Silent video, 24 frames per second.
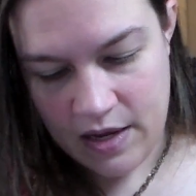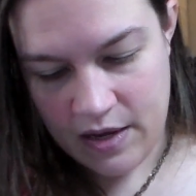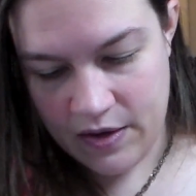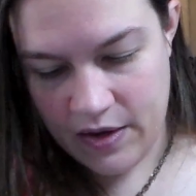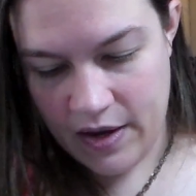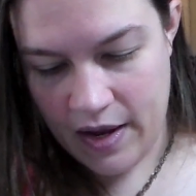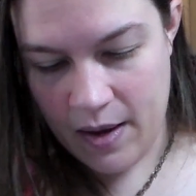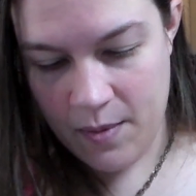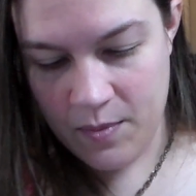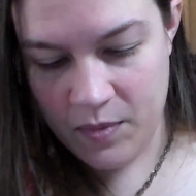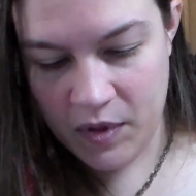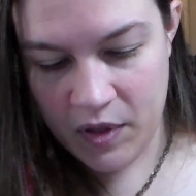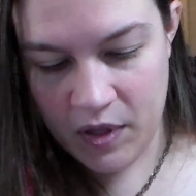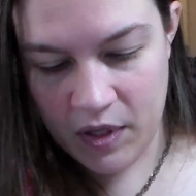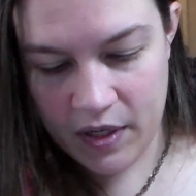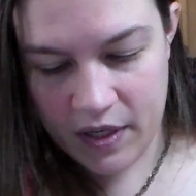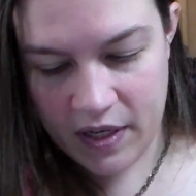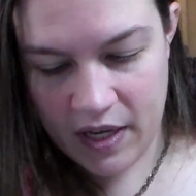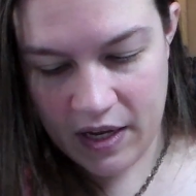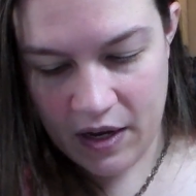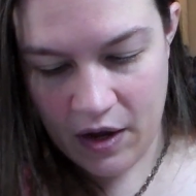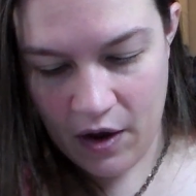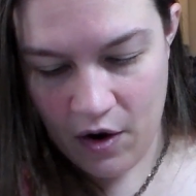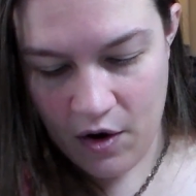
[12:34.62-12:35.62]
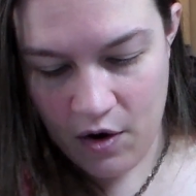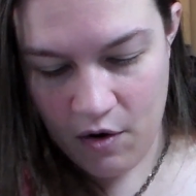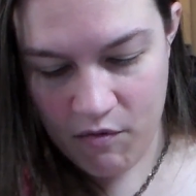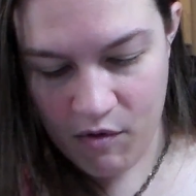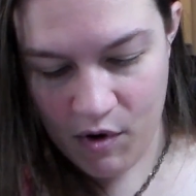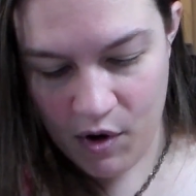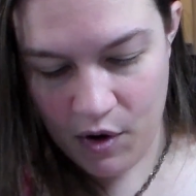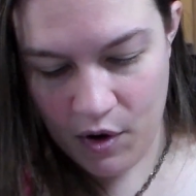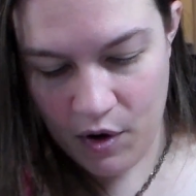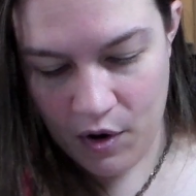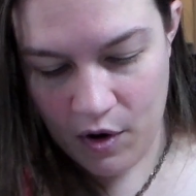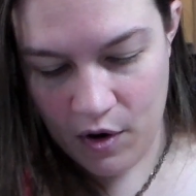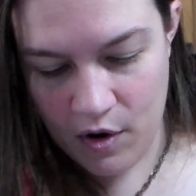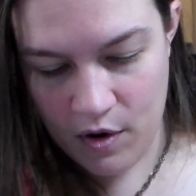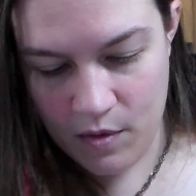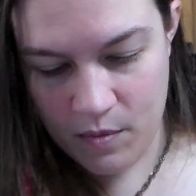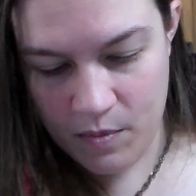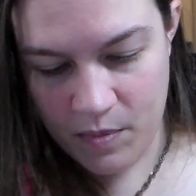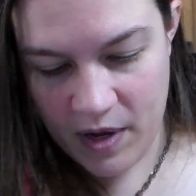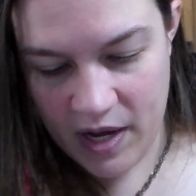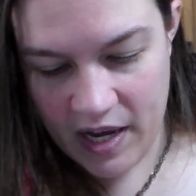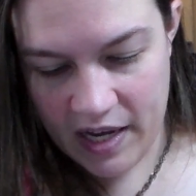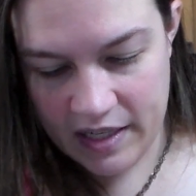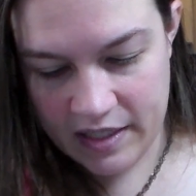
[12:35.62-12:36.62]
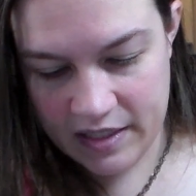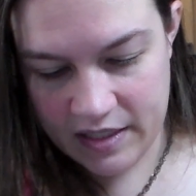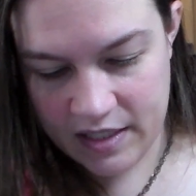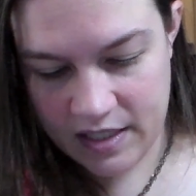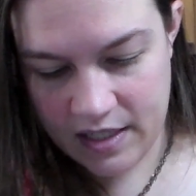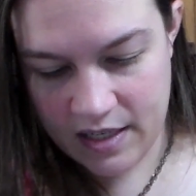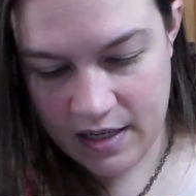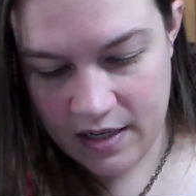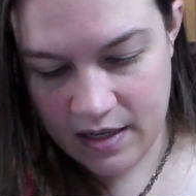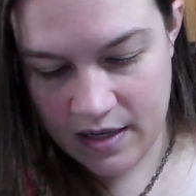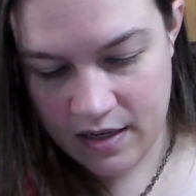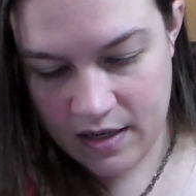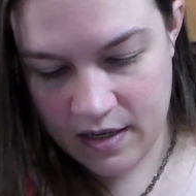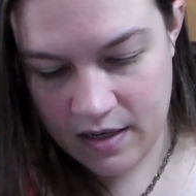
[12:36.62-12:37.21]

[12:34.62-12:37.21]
okay, I'm looking over her, but